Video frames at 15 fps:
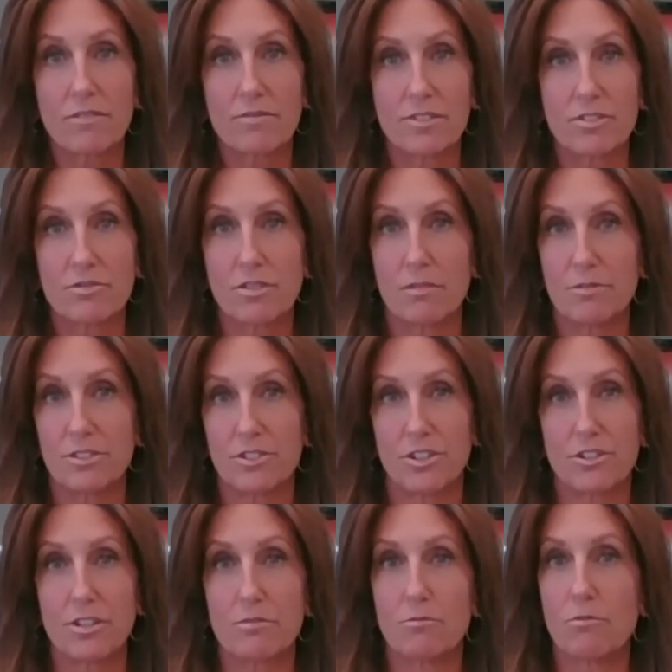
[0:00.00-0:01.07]
of this
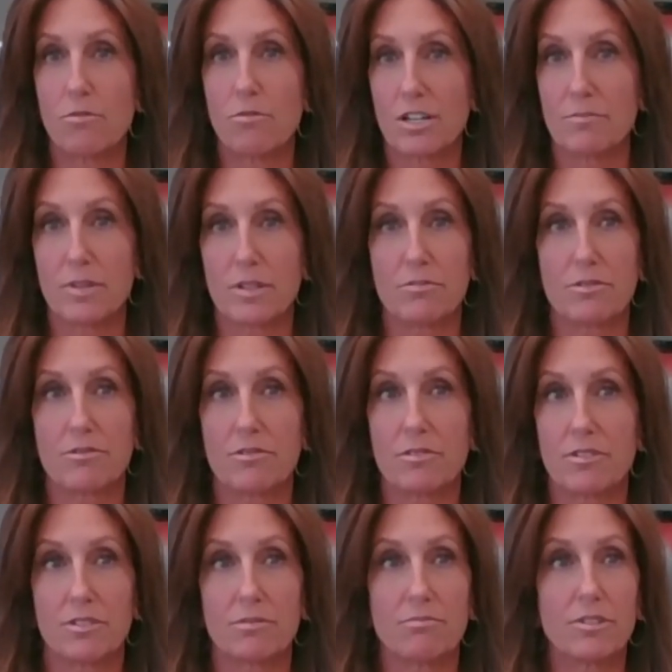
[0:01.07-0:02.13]
troubleshooting, we're walking people through
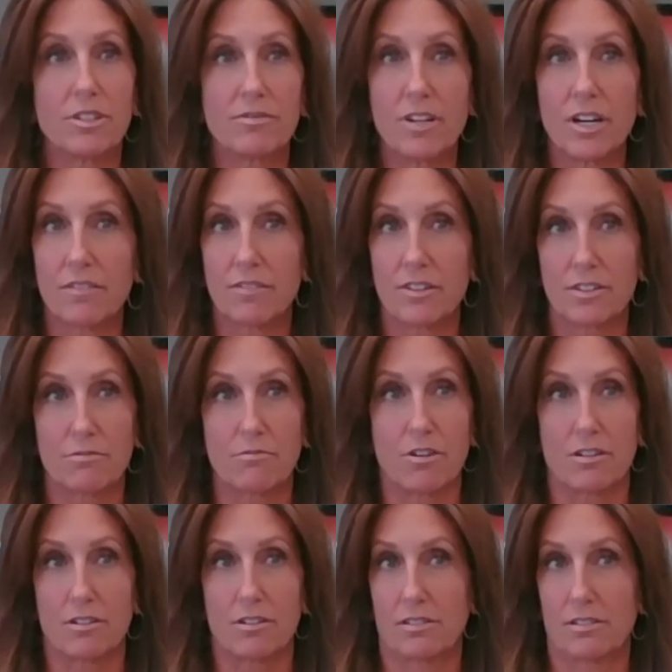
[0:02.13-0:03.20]
this. What if none of this
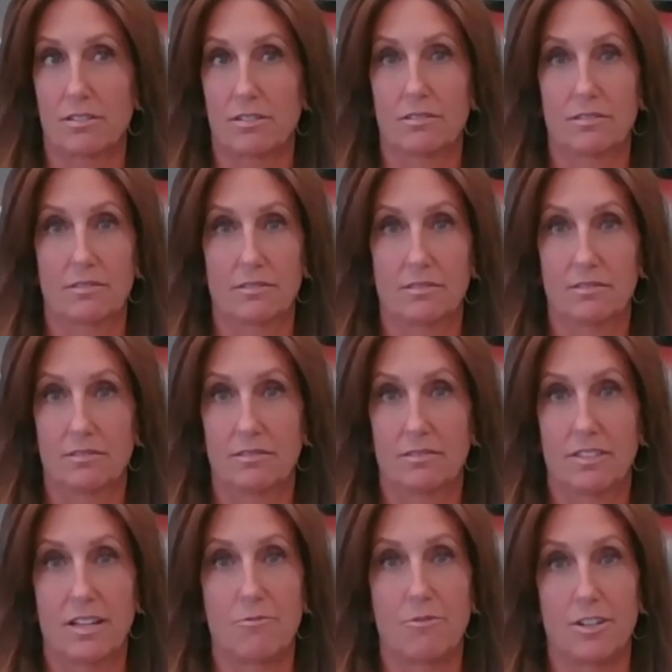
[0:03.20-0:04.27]
works?
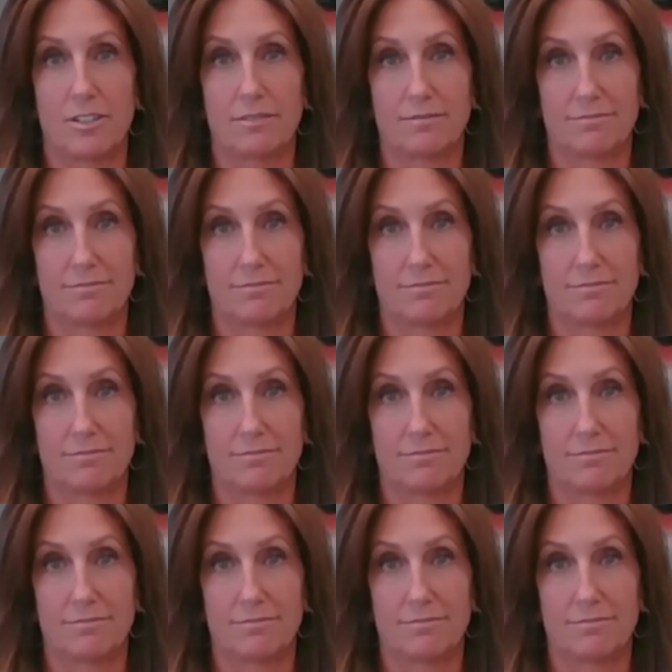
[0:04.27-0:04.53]
Then what?